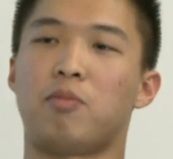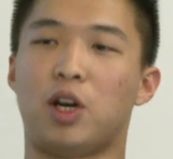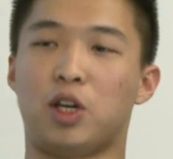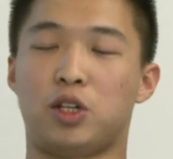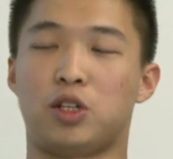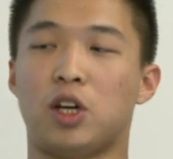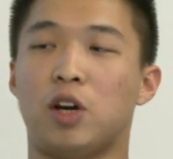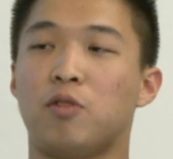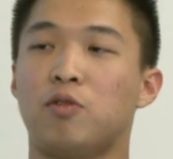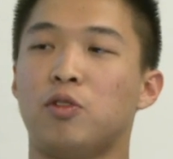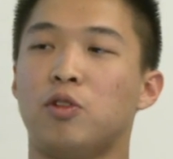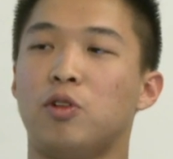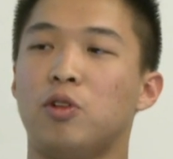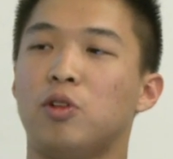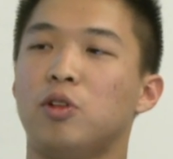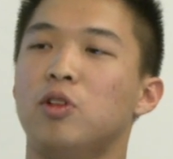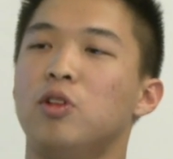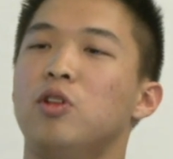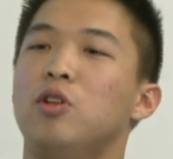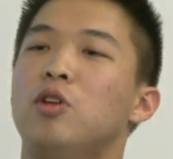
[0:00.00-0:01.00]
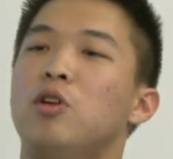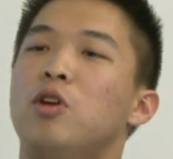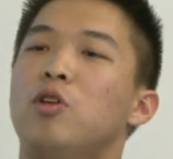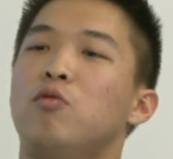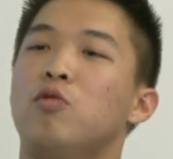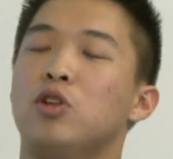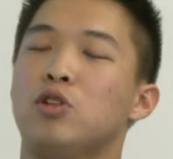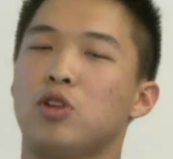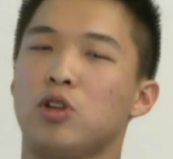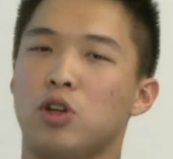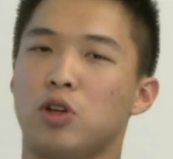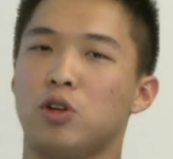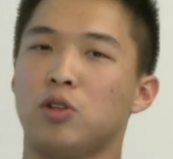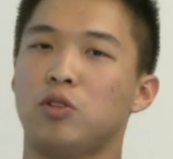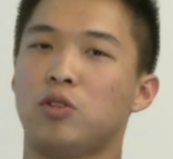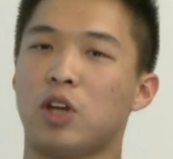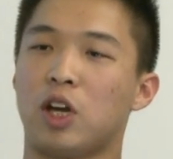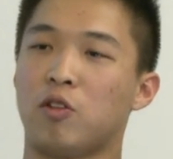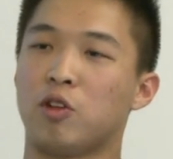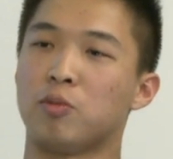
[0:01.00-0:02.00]
my shuffle
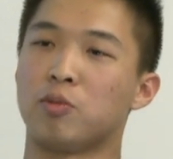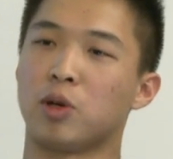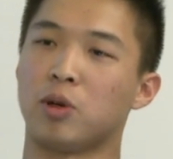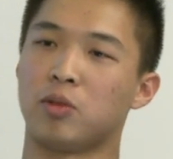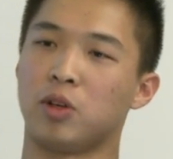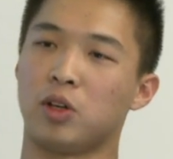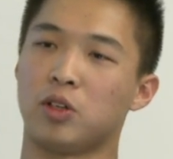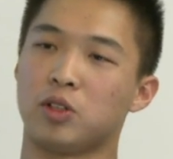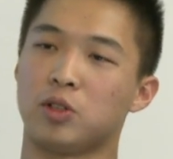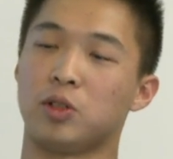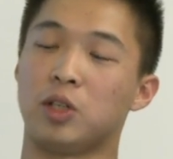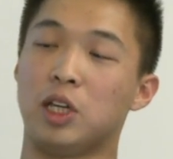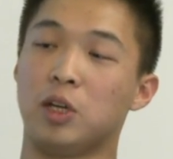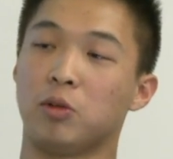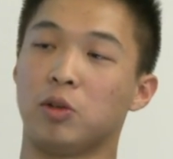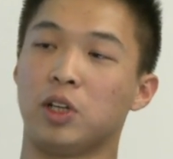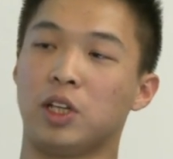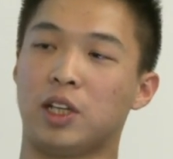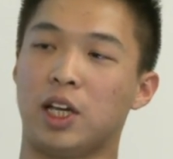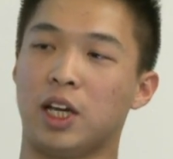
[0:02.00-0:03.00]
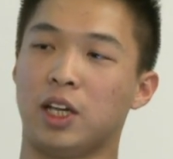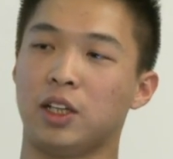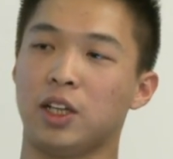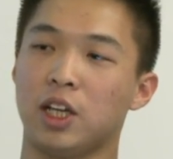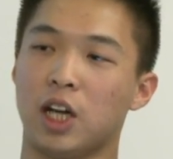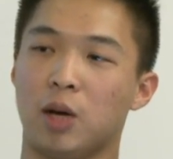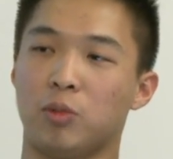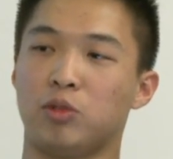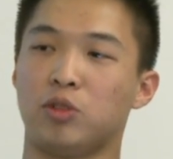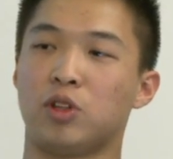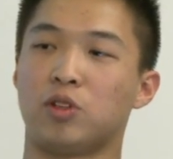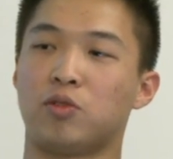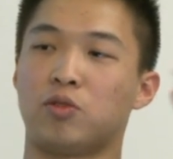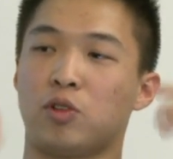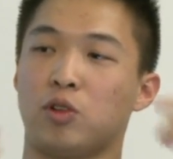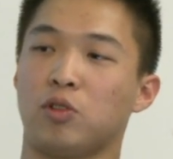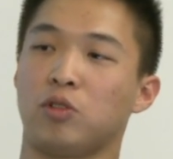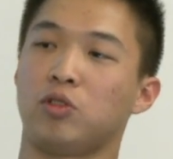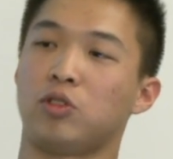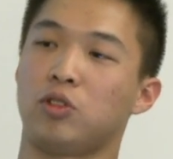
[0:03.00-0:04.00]
returns every permutation equally likely up to the
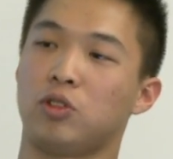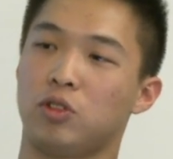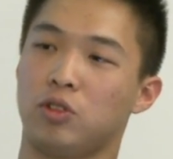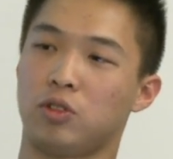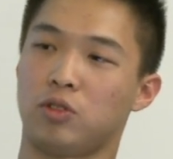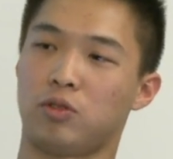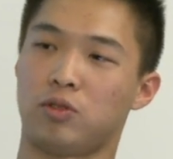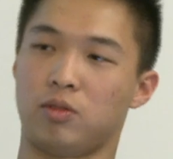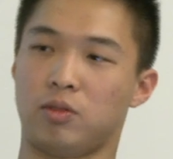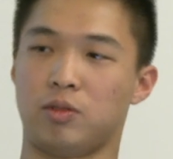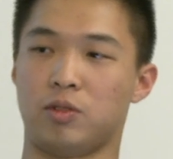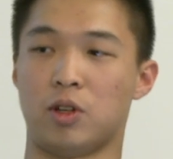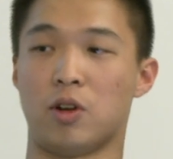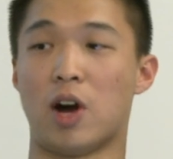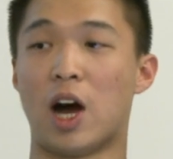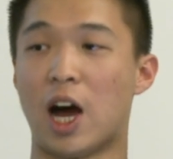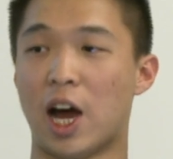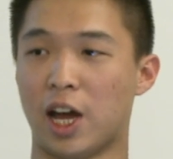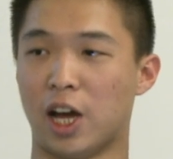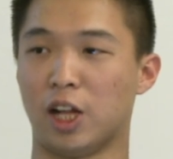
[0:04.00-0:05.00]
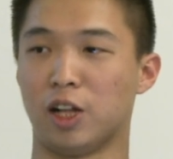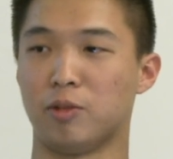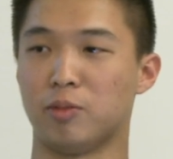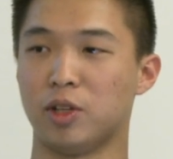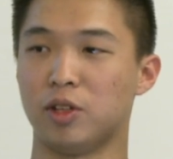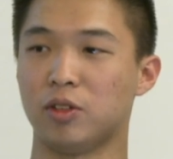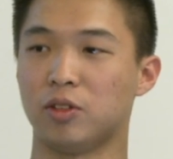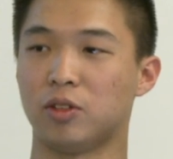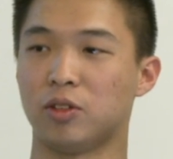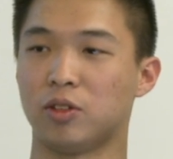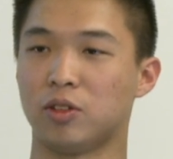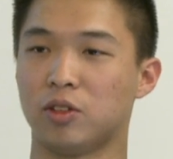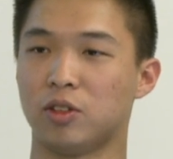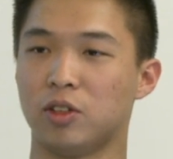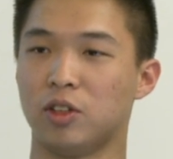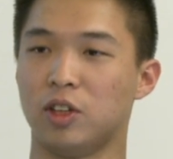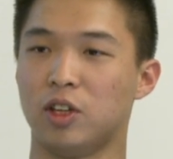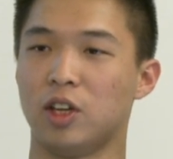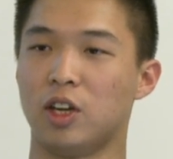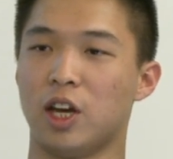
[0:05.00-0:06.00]
first you know, i elements.
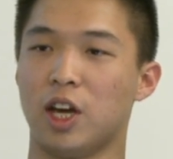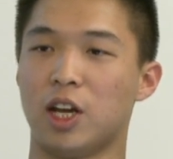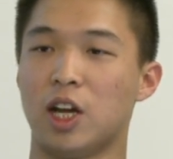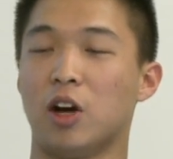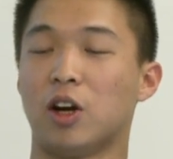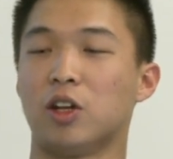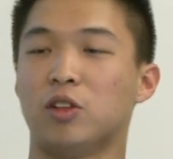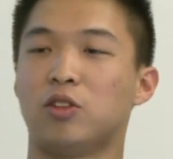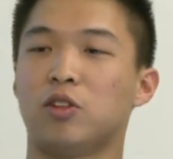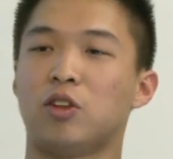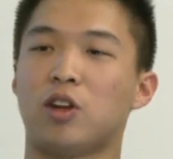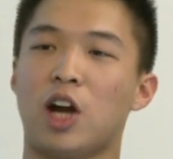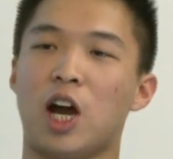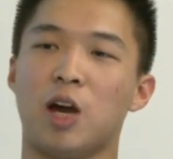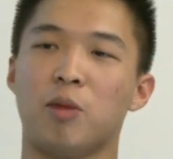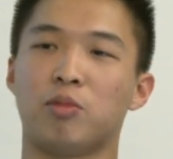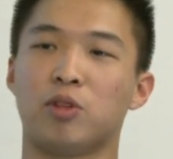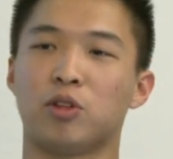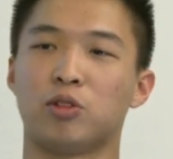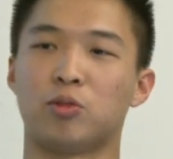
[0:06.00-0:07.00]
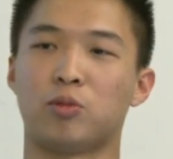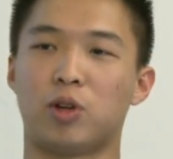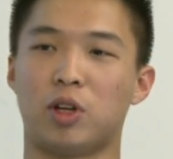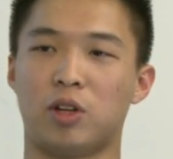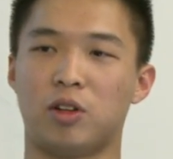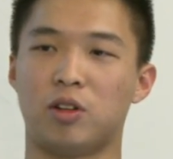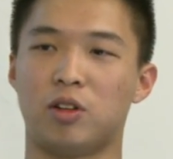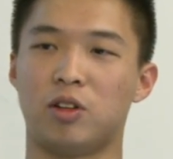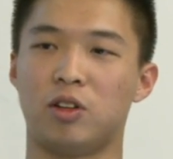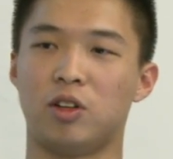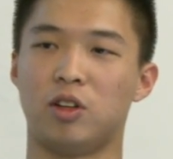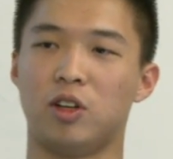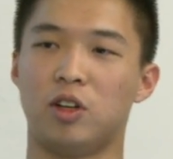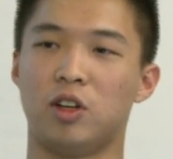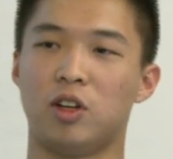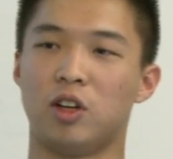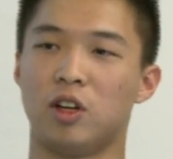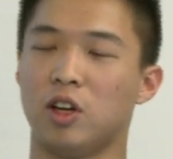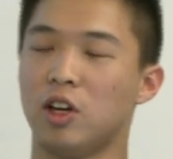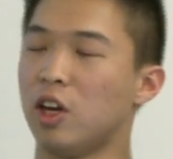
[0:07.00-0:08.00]
And now consider i plus 1.
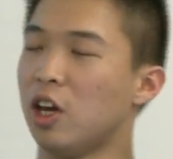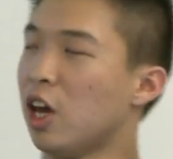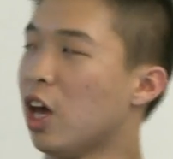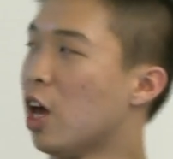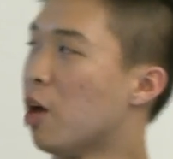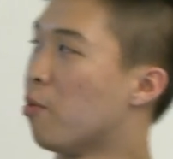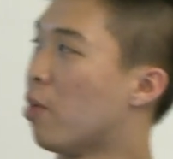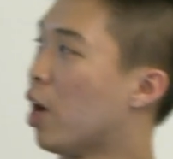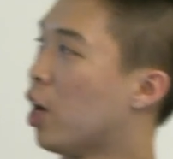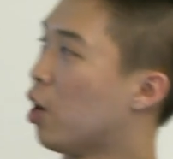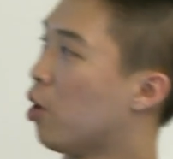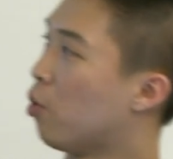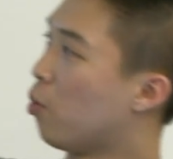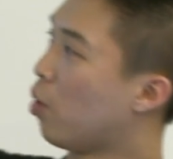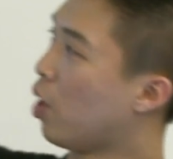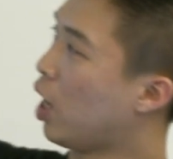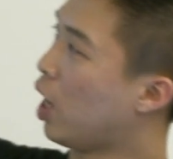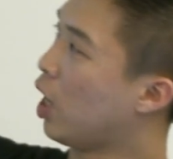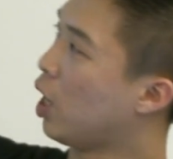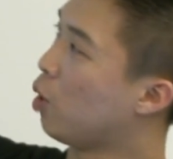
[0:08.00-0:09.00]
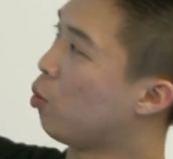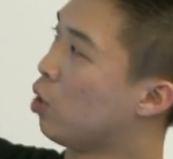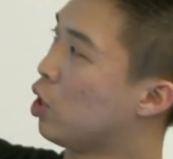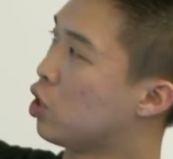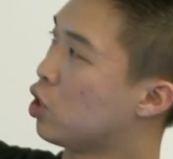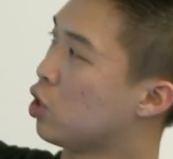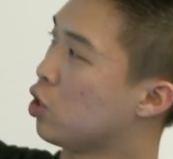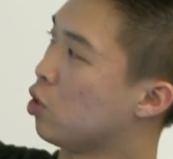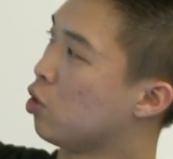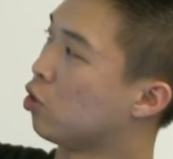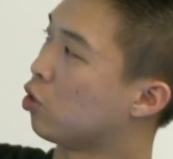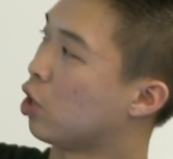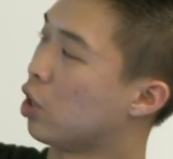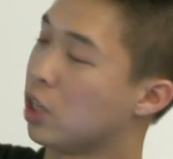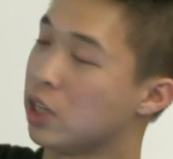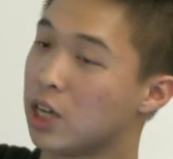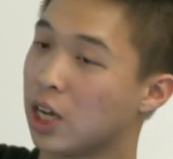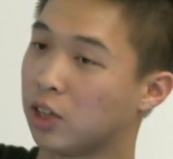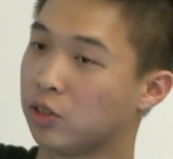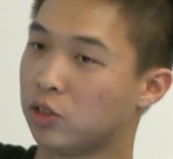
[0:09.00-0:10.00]
And by the way we choose our
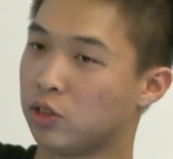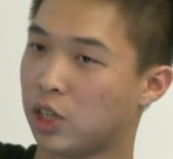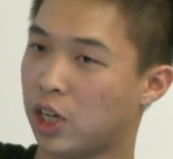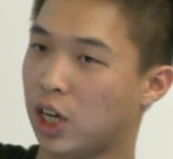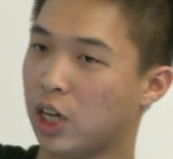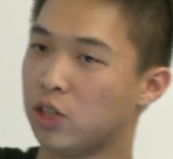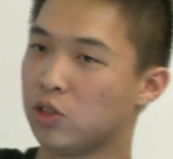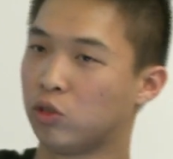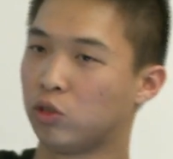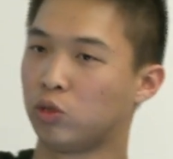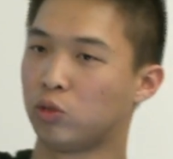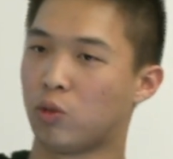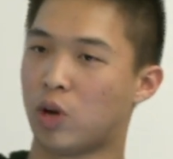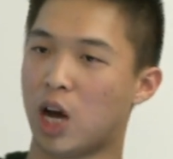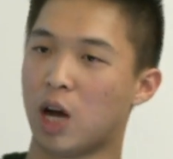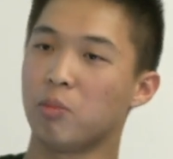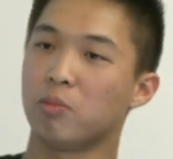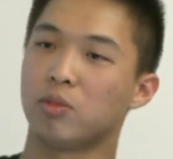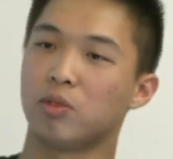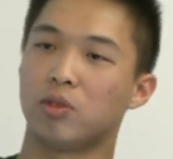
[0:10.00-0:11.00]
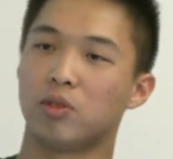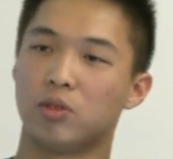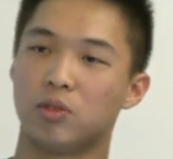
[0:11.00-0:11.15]
index j to swap,